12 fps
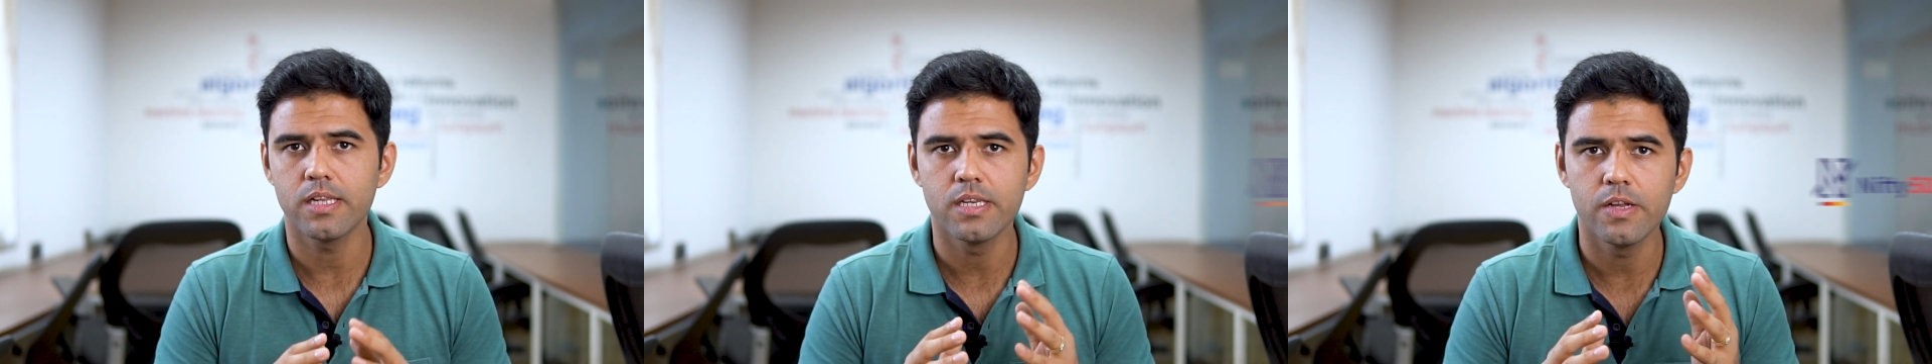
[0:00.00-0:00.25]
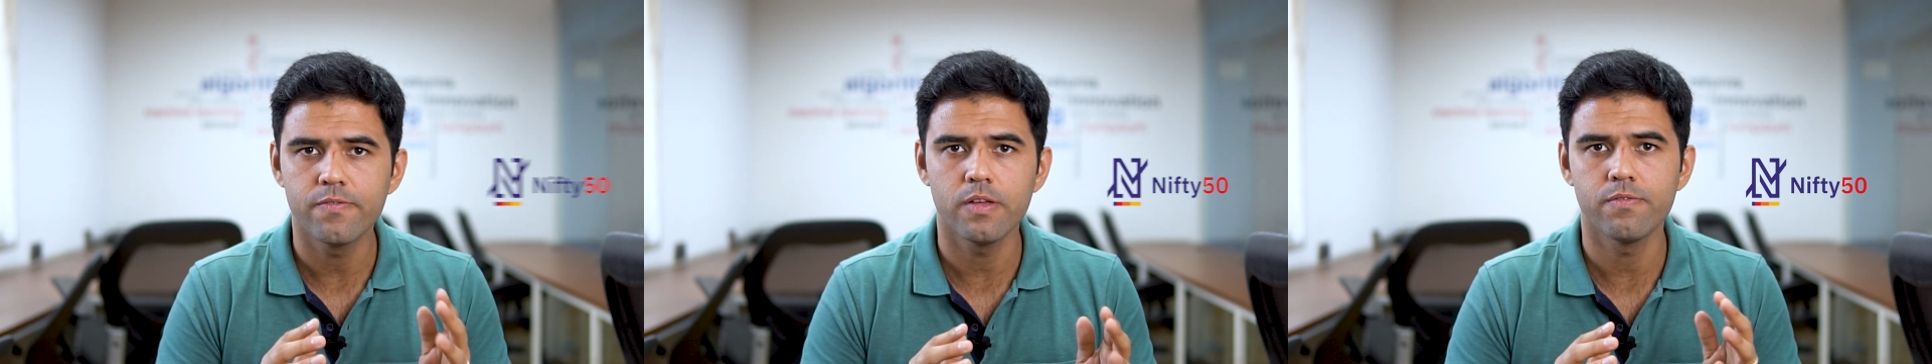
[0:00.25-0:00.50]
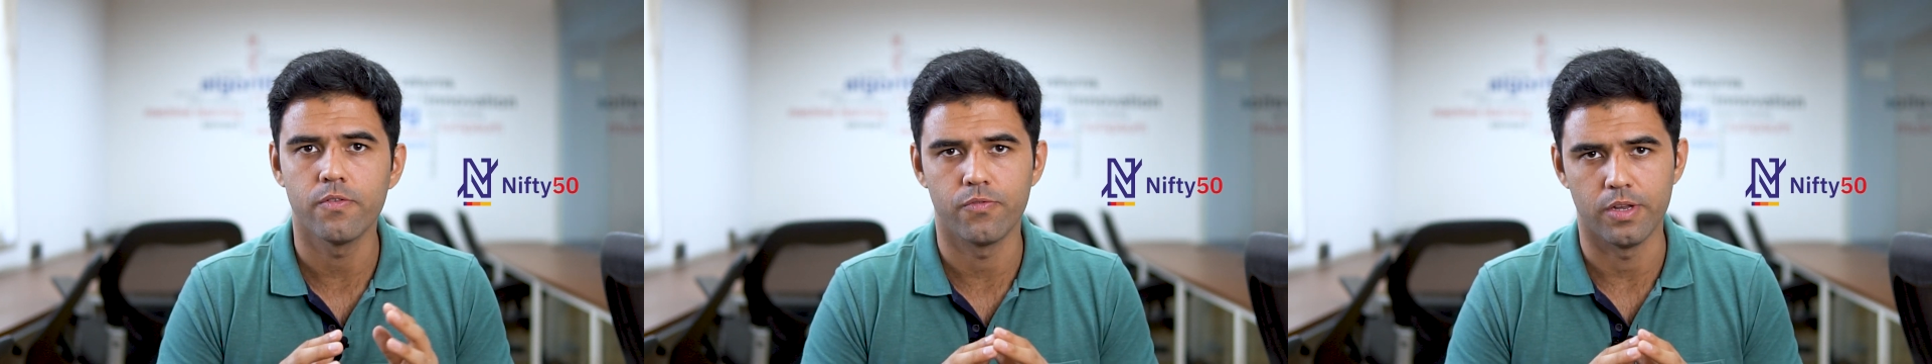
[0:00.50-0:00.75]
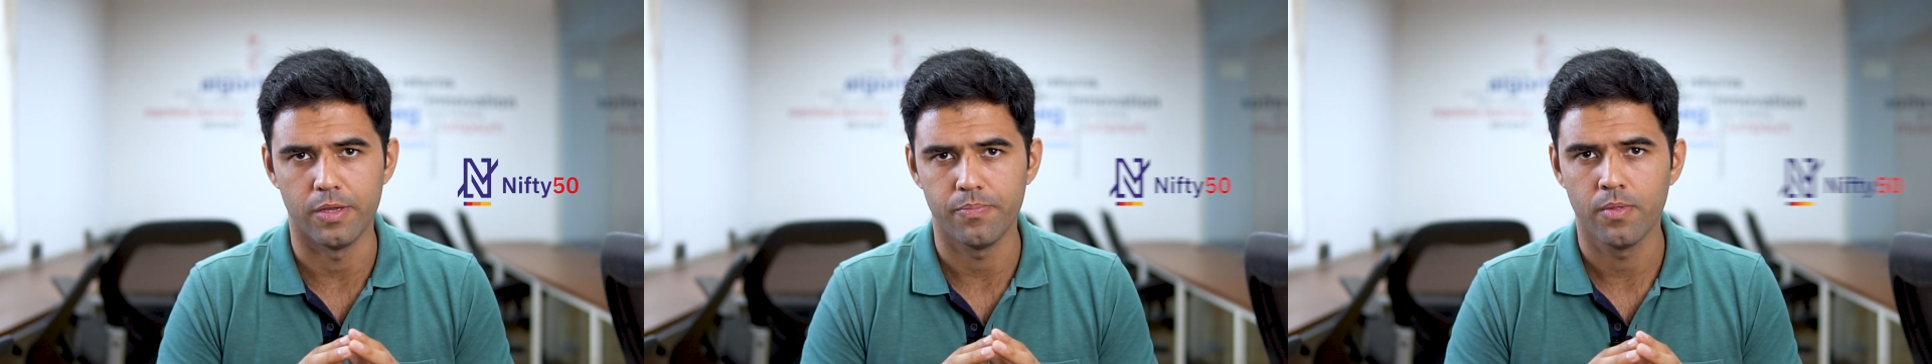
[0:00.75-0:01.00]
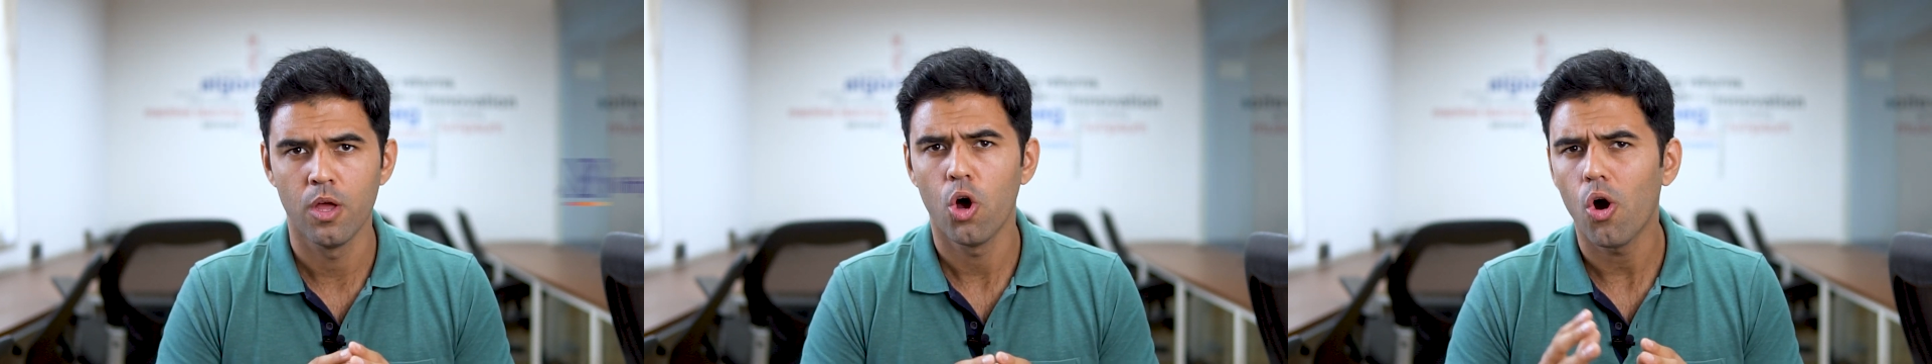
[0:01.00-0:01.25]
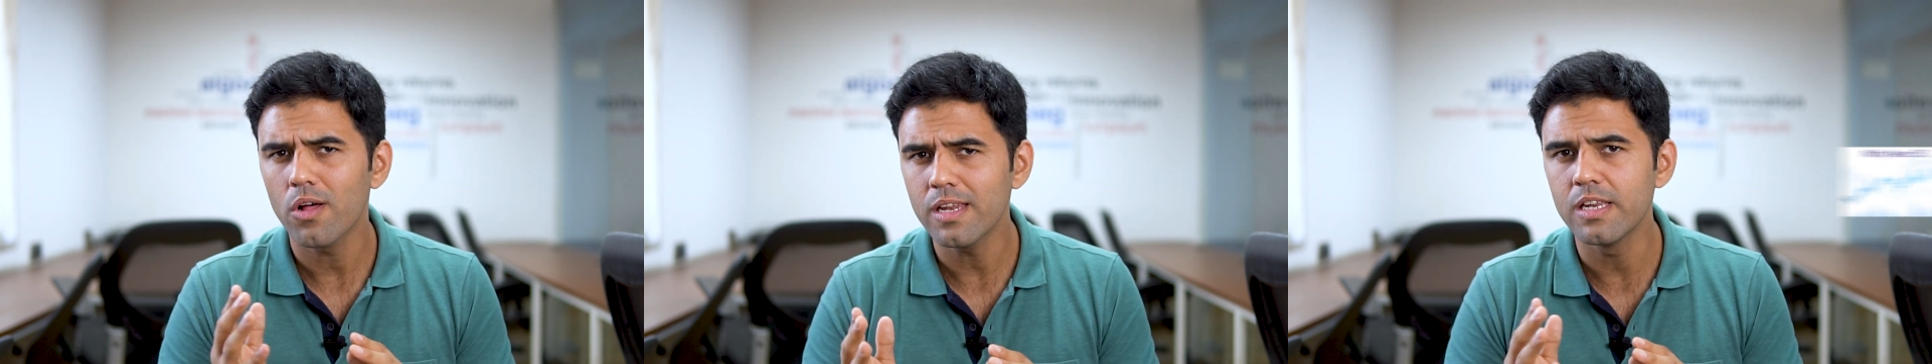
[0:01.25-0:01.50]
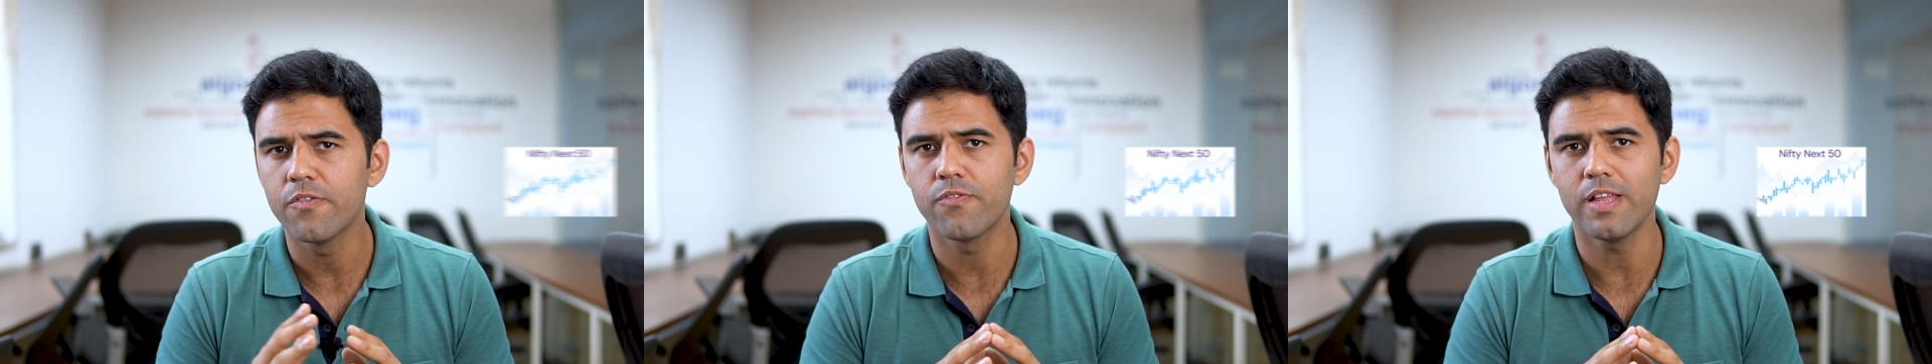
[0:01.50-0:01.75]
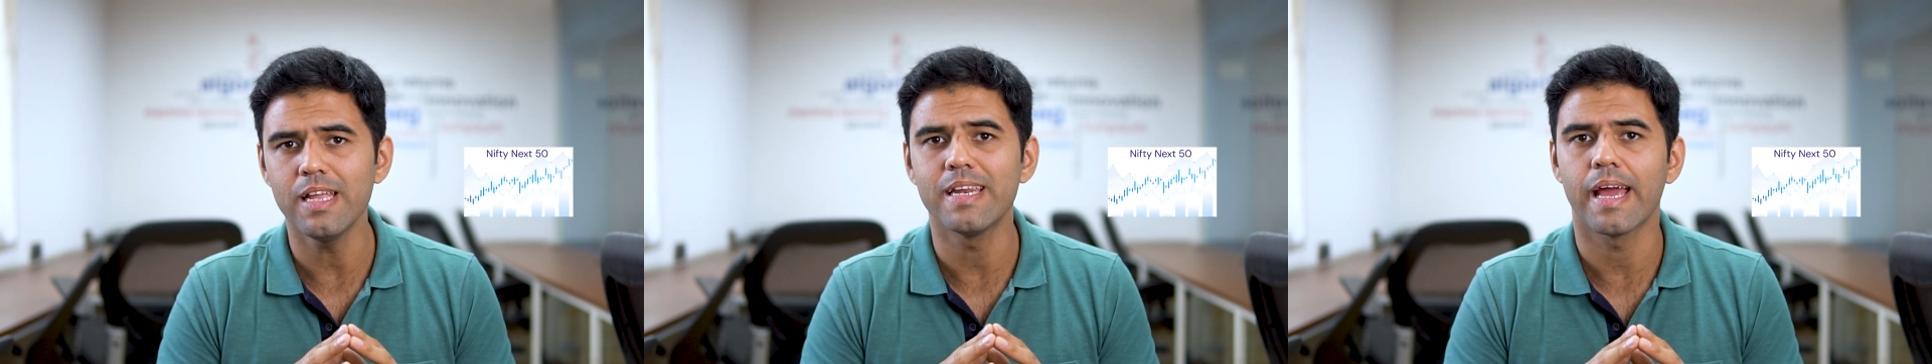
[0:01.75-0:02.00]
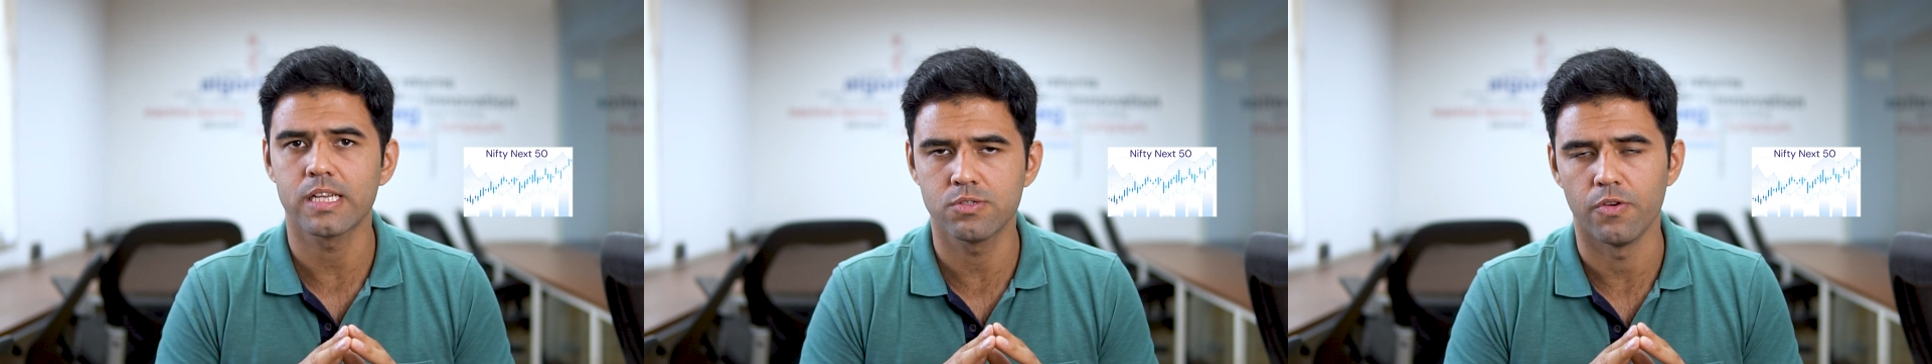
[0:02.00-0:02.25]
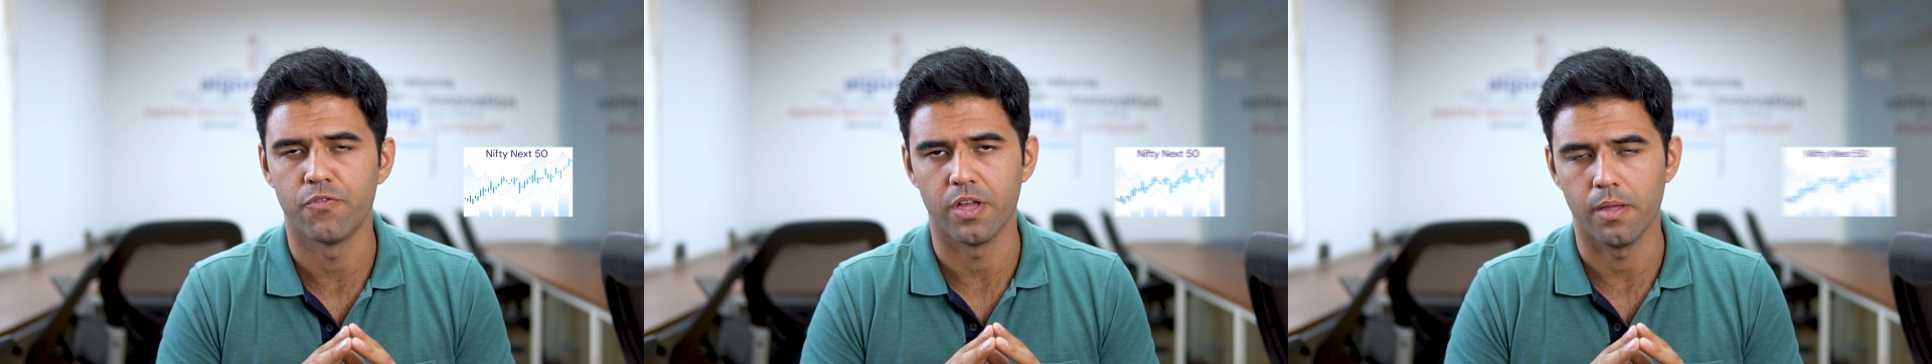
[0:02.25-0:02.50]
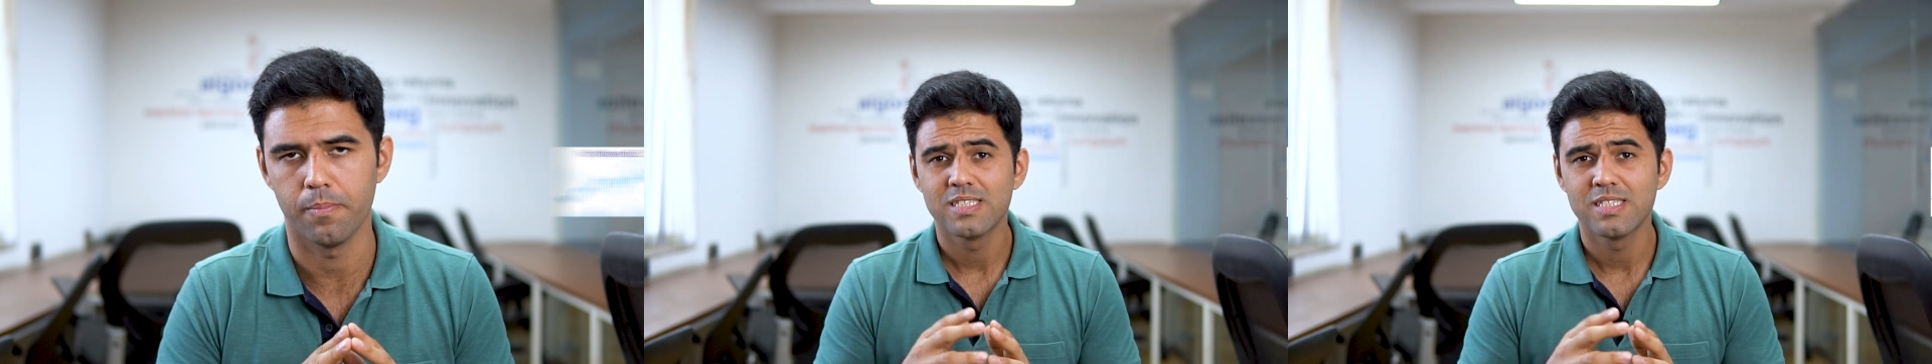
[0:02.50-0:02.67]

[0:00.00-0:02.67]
the Nifty 50 or the Nifty Next 50.